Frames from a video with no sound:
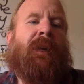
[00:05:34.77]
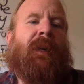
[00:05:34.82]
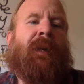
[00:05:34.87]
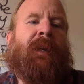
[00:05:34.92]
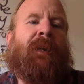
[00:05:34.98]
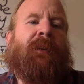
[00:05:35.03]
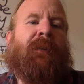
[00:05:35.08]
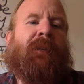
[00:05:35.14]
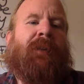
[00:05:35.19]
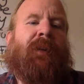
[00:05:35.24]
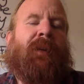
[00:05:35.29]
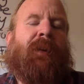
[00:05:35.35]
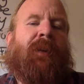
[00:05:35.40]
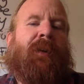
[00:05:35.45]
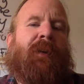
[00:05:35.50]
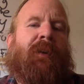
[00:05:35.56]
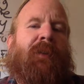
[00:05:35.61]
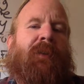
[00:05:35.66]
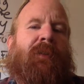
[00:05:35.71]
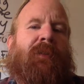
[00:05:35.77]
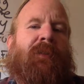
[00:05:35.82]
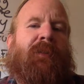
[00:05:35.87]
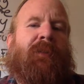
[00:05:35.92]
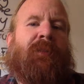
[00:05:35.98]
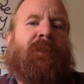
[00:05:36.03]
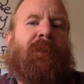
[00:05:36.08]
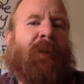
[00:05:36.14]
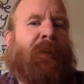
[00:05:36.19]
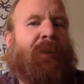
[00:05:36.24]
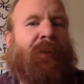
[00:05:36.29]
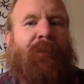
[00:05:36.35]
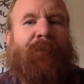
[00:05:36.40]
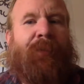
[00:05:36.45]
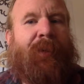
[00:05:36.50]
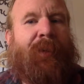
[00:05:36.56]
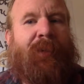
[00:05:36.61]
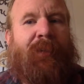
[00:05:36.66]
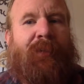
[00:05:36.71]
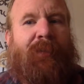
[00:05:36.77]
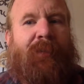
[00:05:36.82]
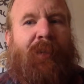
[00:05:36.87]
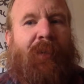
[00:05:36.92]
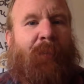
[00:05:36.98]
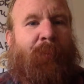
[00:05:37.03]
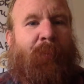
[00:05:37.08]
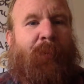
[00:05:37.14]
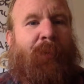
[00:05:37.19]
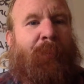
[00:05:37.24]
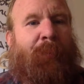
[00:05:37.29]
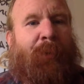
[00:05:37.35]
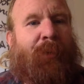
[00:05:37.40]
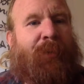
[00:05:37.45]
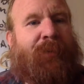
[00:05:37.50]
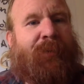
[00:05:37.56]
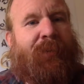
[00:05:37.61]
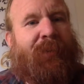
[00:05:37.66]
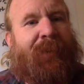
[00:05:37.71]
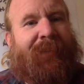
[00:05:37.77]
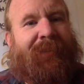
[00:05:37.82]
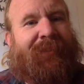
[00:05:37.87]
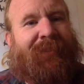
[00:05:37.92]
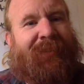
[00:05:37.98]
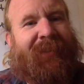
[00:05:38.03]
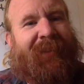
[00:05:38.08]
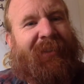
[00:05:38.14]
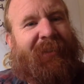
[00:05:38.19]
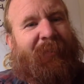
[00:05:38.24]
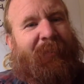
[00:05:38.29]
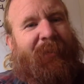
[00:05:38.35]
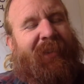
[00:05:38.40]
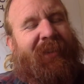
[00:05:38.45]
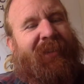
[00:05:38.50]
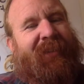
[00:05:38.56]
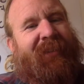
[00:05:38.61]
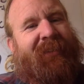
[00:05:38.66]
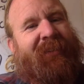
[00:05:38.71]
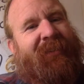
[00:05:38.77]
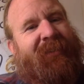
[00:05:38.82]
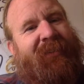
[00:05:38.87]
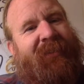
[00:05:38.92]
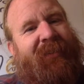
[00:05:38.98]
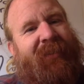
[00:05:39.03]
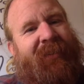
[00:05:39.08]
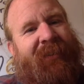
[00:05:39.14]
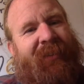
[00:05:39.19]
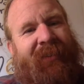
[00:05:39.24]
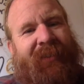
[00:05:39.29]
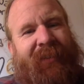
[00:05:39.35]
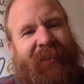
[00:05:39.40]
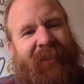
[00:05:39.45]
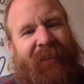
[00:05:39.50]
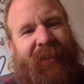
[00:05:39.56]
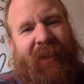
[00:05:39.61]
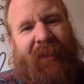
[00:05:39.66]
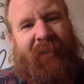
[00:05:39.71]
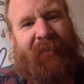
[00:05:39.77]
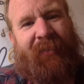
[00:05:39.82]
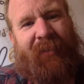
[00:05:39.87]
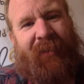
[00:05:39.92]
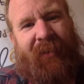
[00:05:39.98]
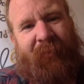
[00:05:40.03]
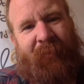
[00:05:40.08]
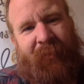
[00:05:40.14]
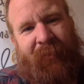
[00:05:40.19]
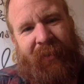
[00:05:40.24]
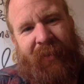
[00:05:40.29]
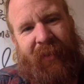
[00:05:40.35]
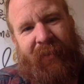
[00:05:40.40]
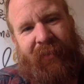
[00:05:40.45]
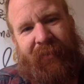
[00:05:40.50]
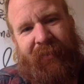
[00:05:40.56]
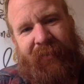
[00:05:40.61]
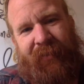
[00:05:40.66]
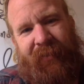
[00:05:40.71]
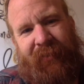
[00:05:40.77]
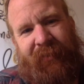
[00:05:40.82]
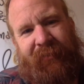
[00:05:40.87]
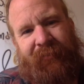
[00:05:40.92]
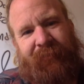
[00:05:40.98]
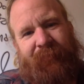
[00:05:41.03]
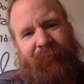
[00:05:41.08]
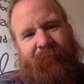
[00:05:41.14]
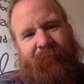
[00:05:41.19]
And yeah, if I could just help one person that's like me get out of that reality,